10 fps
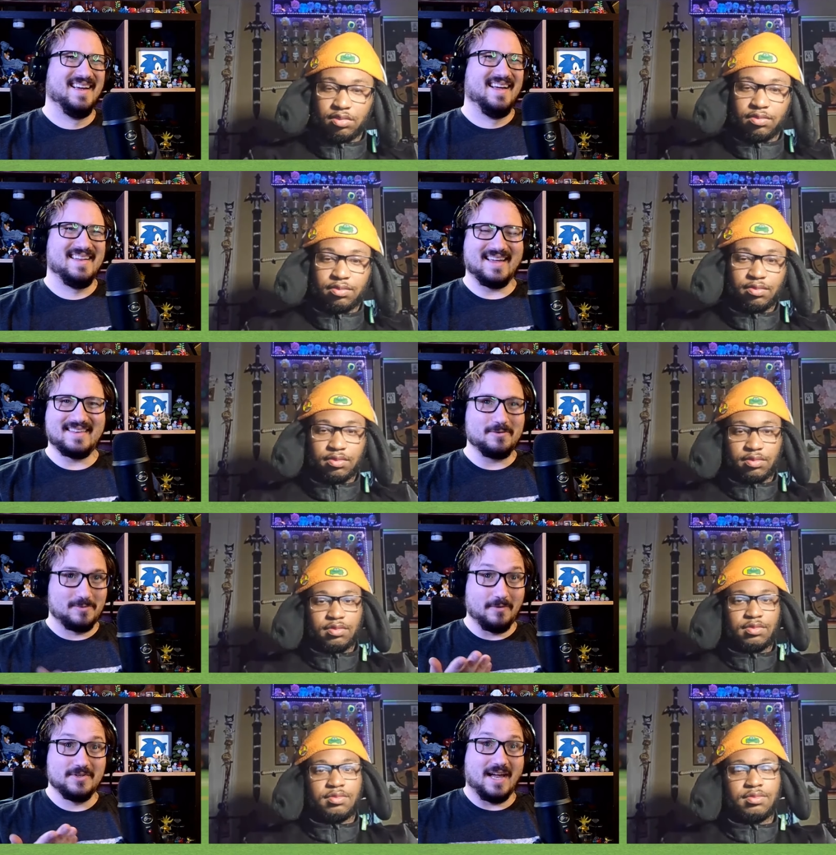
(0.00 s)
Speaker 1: yeah, that,
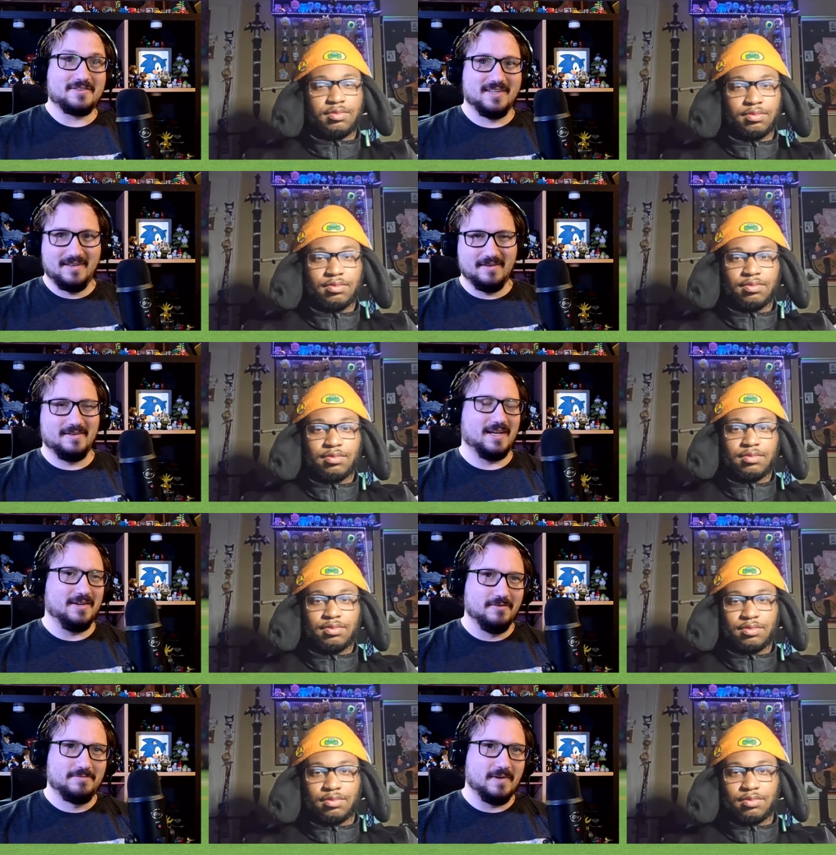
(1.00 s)
that was actually,
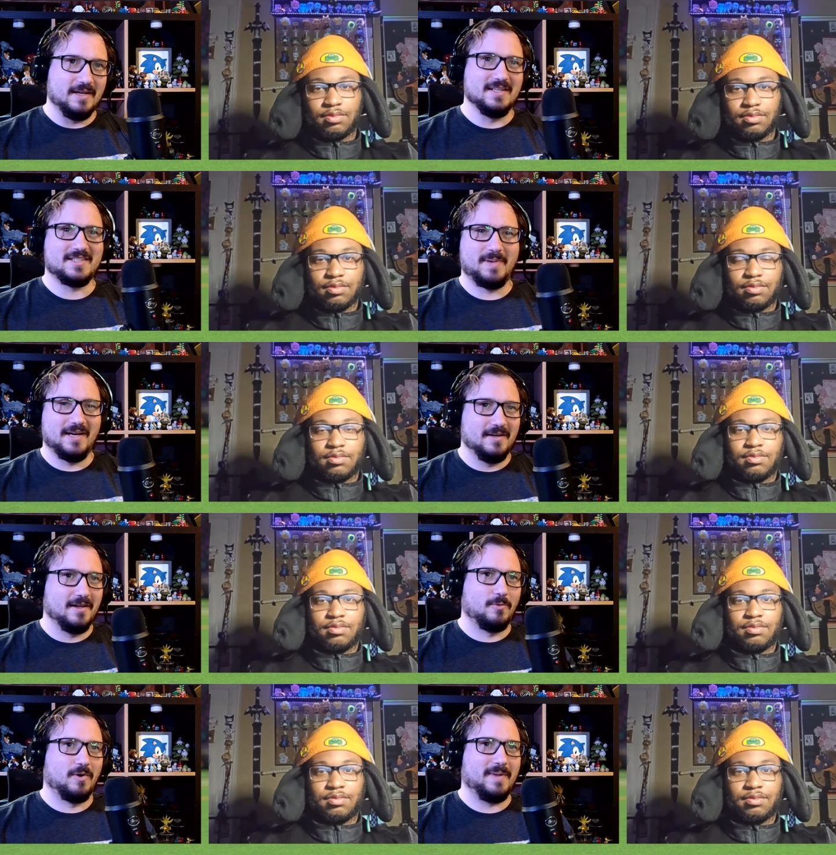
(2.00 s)
again, you've anticipated
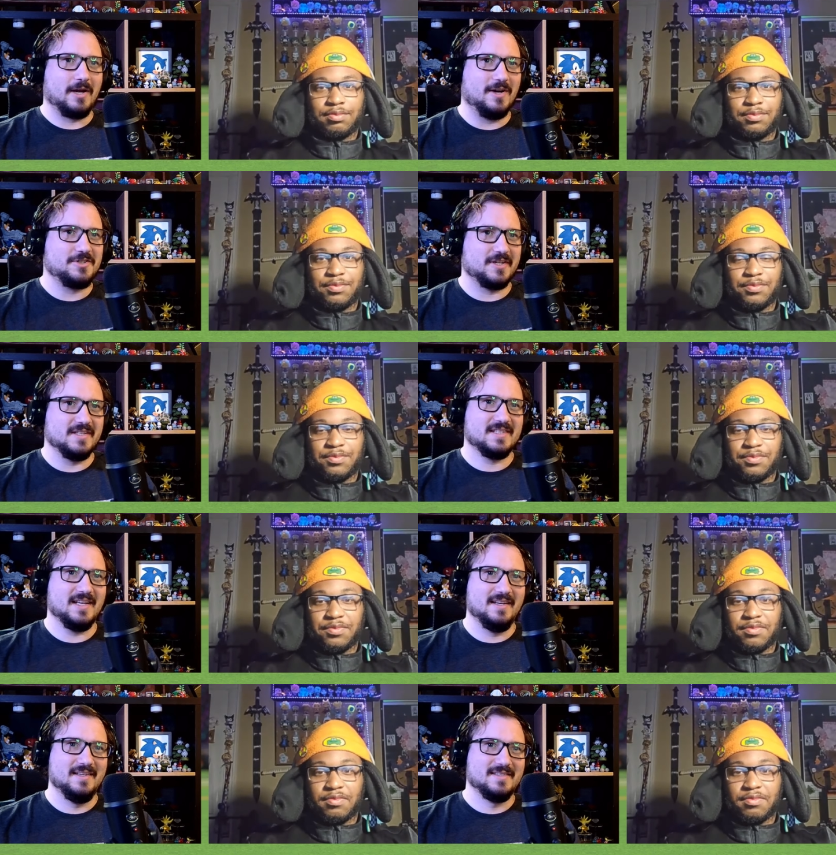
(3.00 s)
another one of my questions
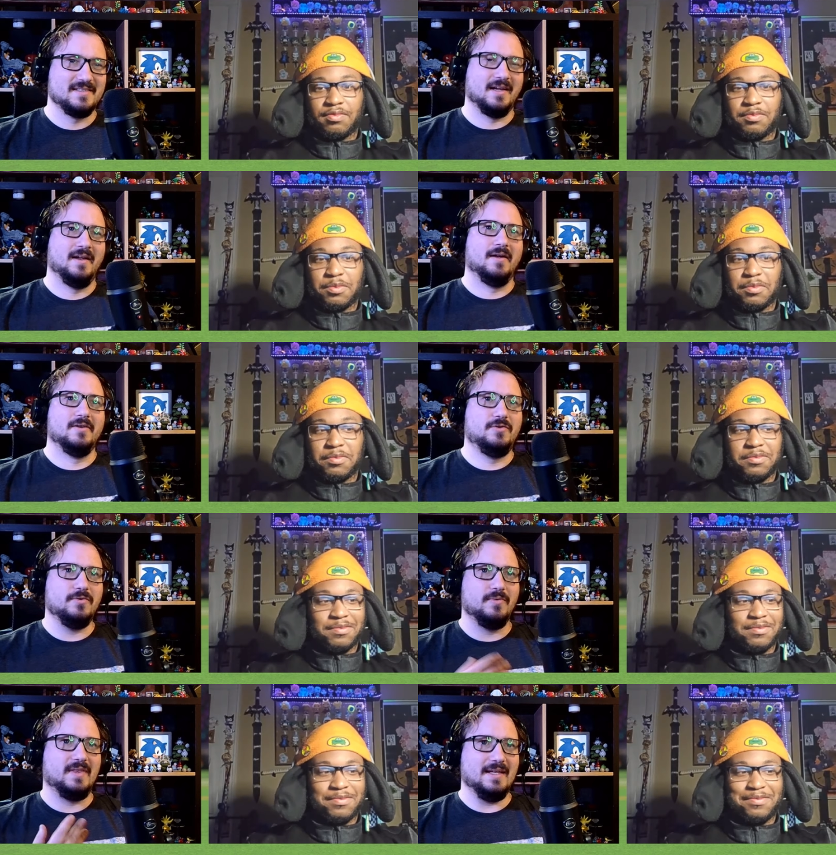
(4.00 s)
is
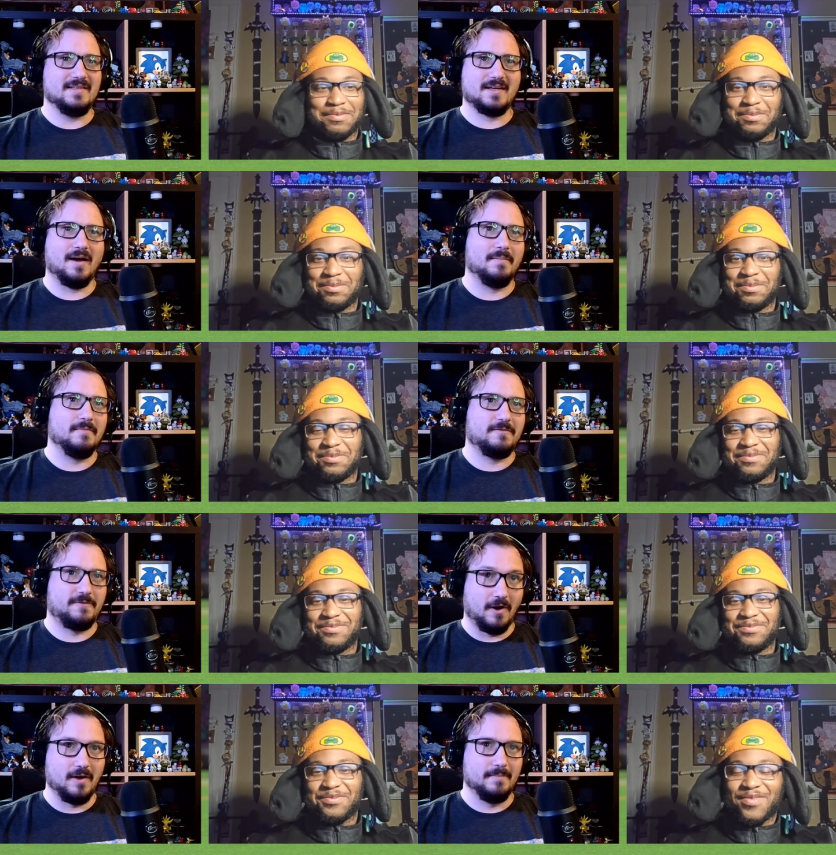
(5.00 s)
do these come
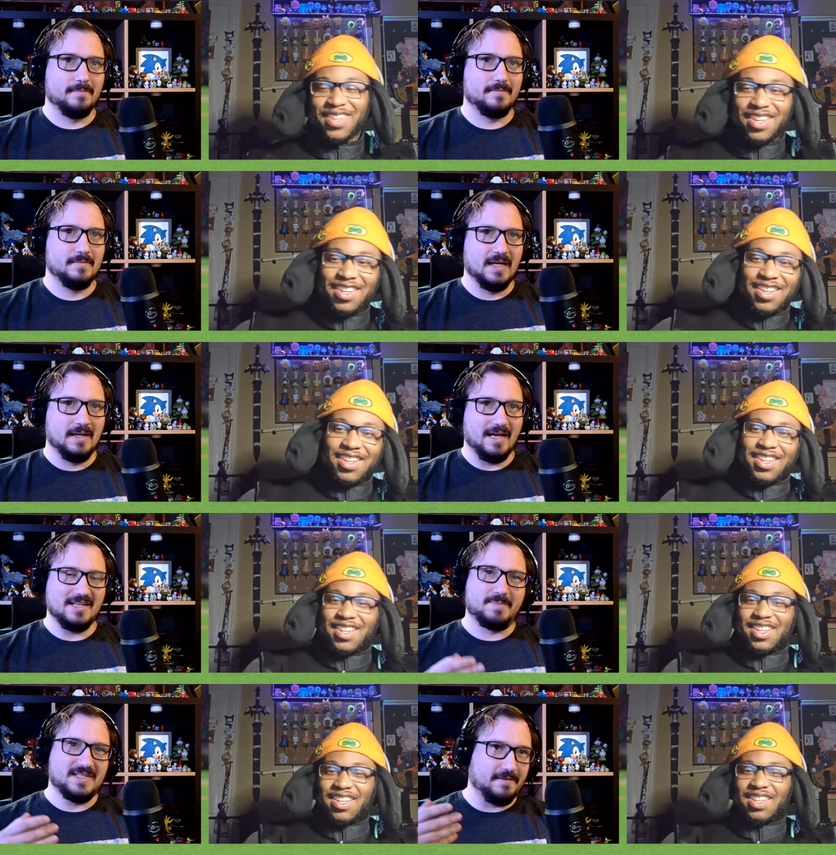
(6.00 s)
from a
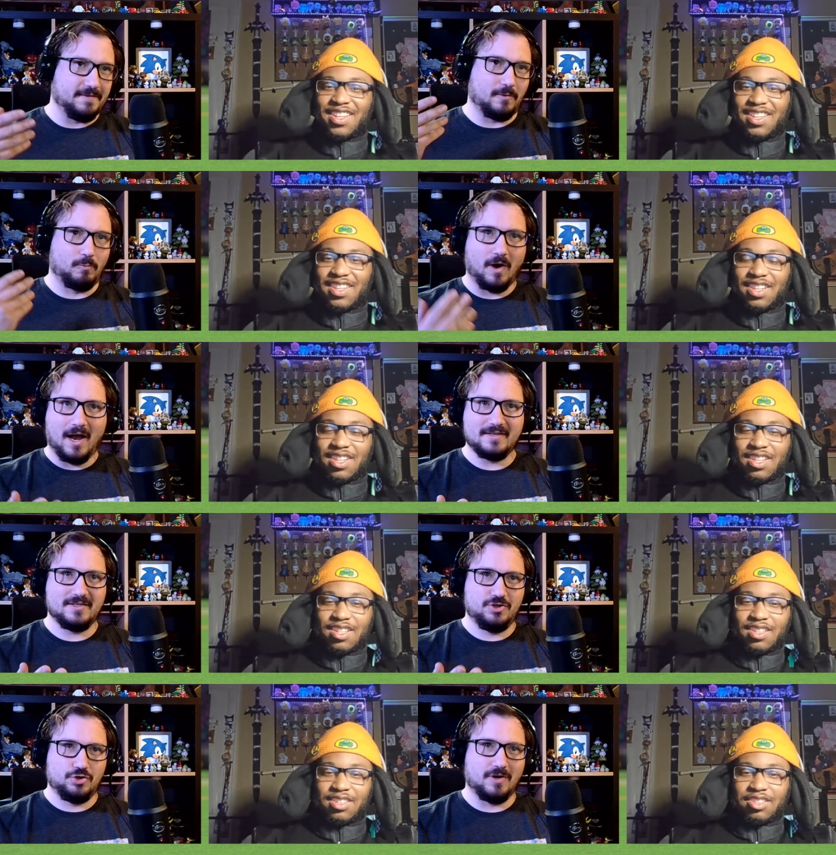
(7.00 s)
specific
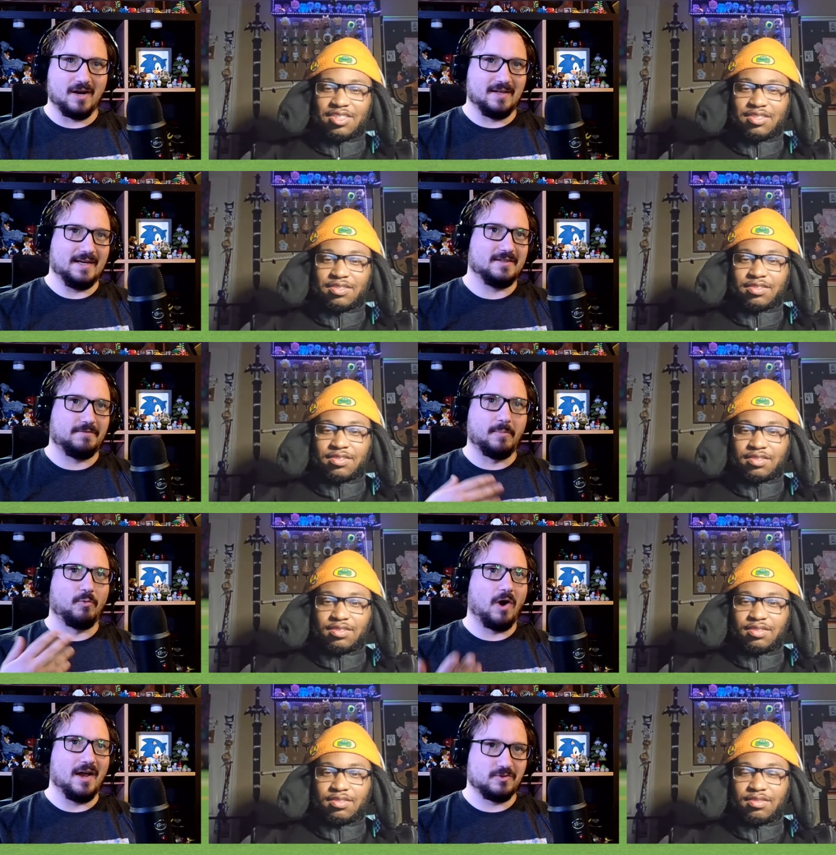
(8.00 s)
Ross truck? Like it's from a
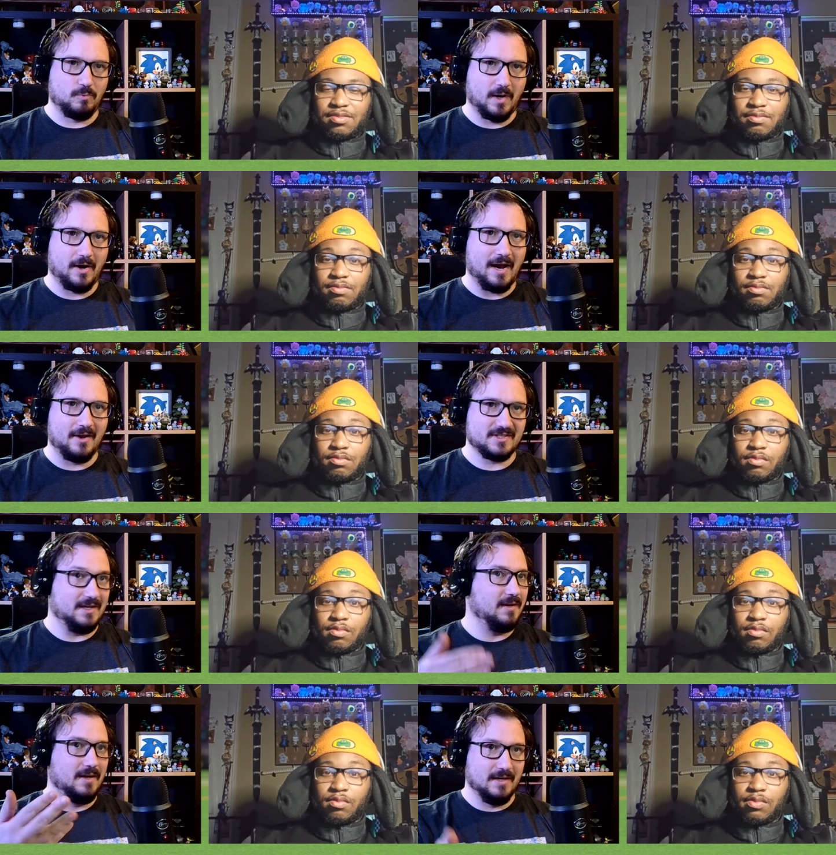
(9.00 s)
Ross warehouse,
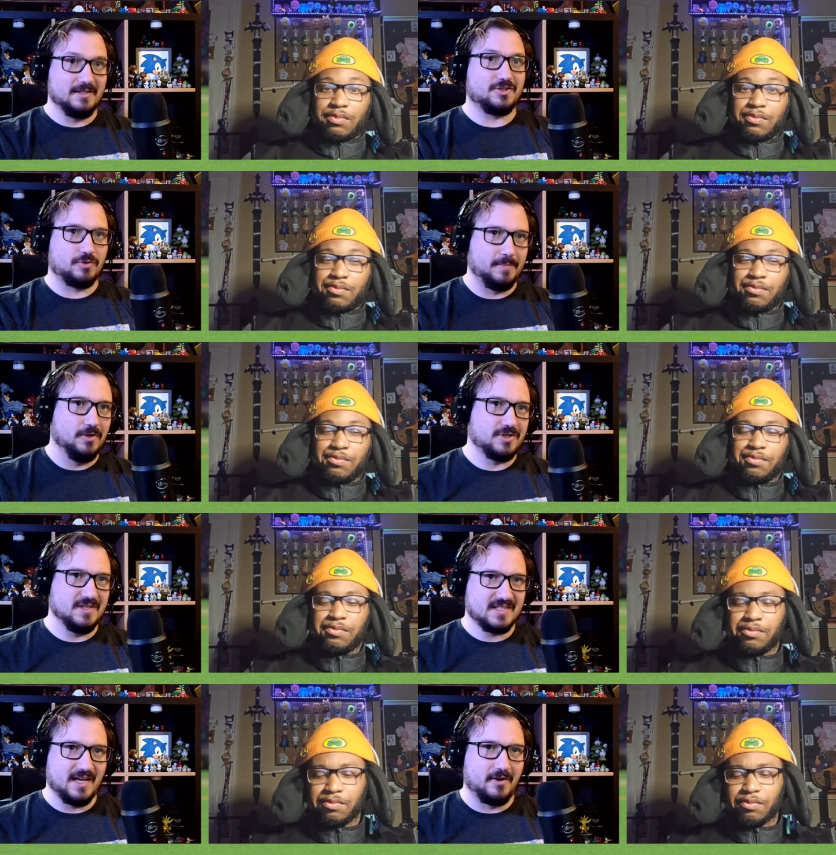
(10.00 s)
a
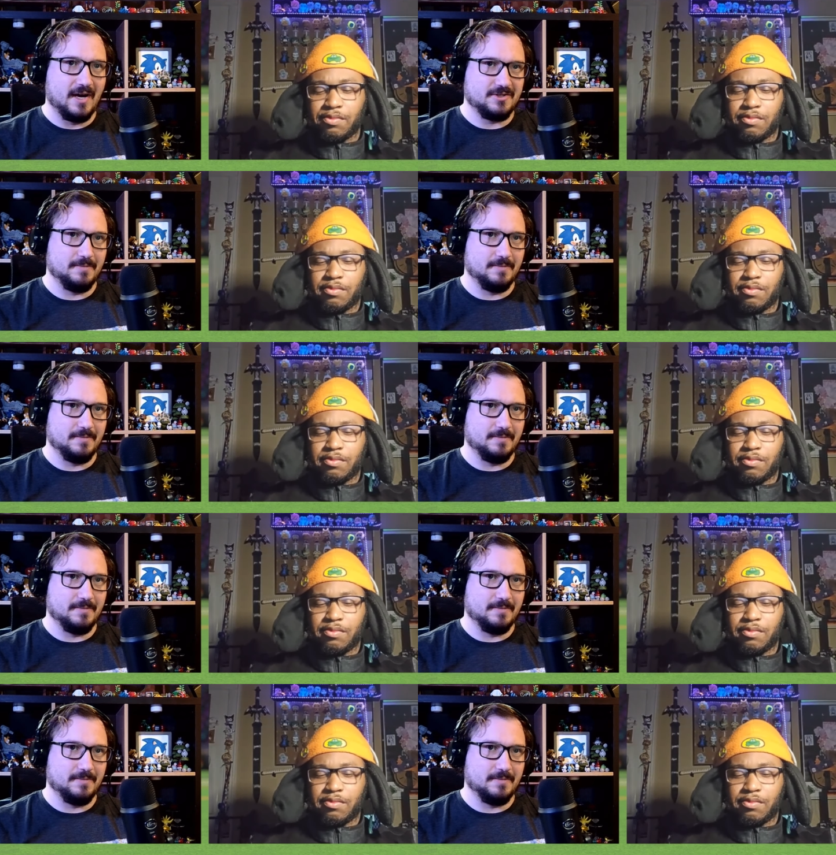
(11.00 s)
distribution center.